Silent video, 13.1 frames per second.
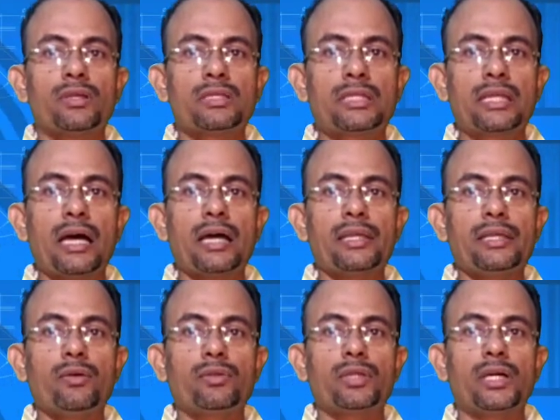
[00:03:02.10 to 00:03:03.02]

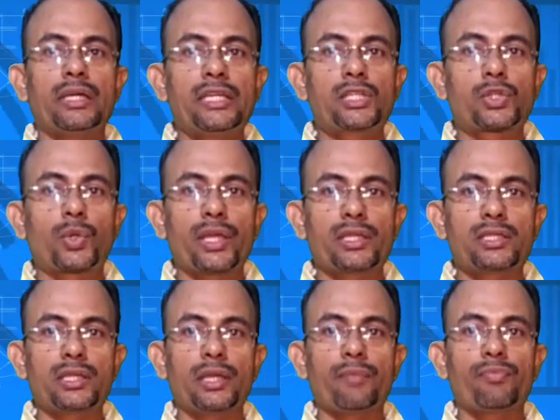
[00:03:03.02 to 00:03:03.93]
Zenani on the historic
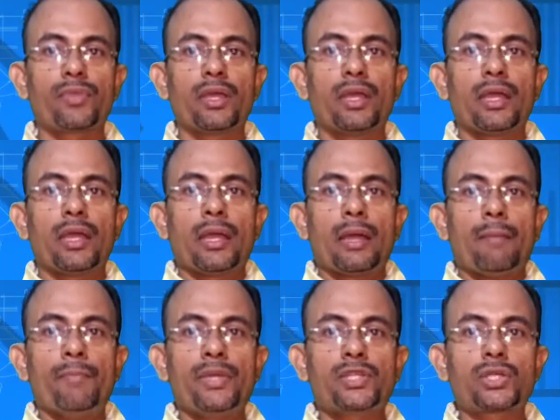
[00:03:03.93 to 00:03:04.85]
day.
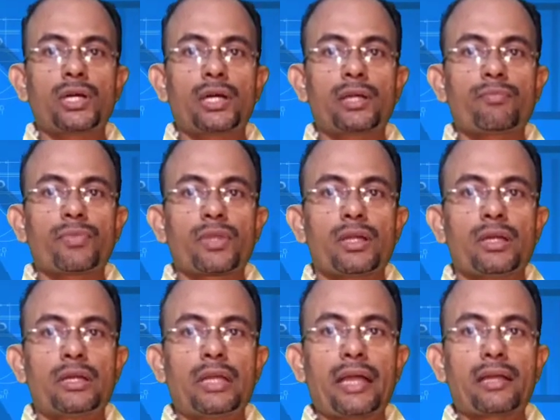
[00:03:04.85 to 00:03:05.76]
Mr.
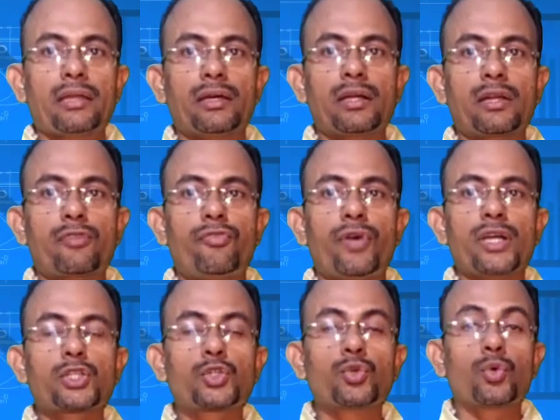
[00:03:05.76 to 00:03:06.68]
de Klerk
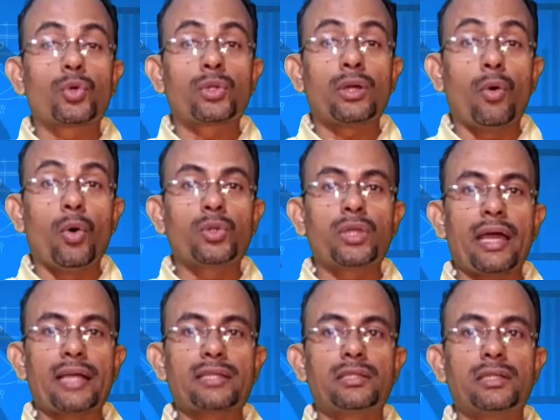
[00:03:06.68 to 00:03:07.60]
first took the oath
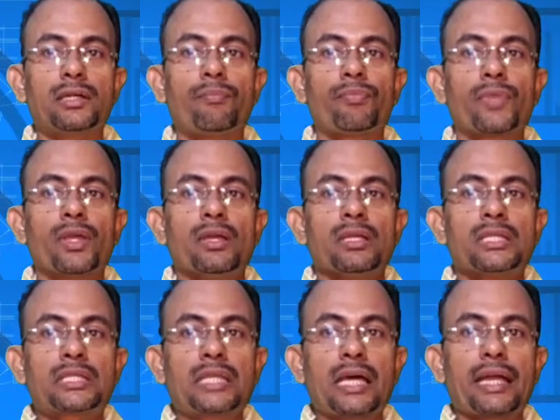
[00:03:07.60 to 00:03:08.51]
as the
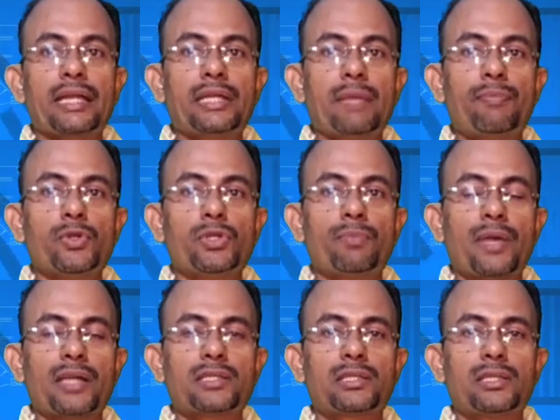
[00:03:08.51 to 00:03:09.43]
second deputy
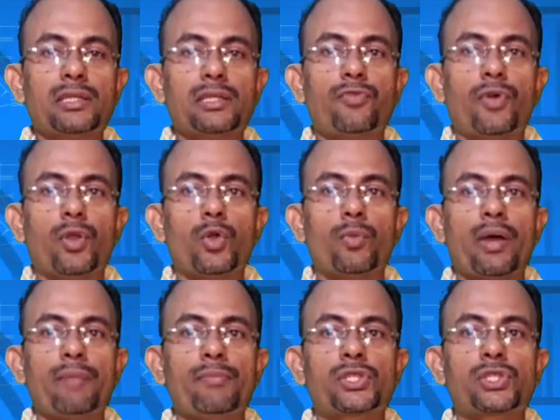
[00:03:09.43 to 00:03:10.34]
president, followed
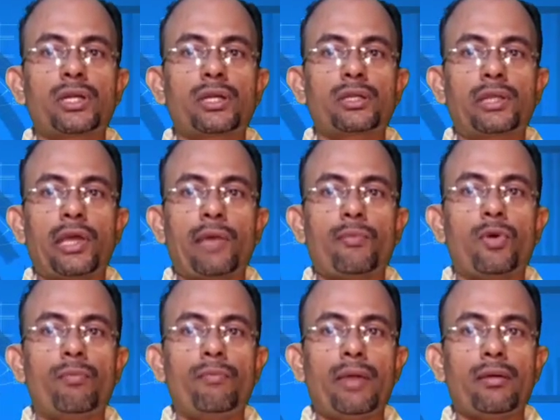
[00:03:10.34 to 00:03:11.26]
by Mr. Thabo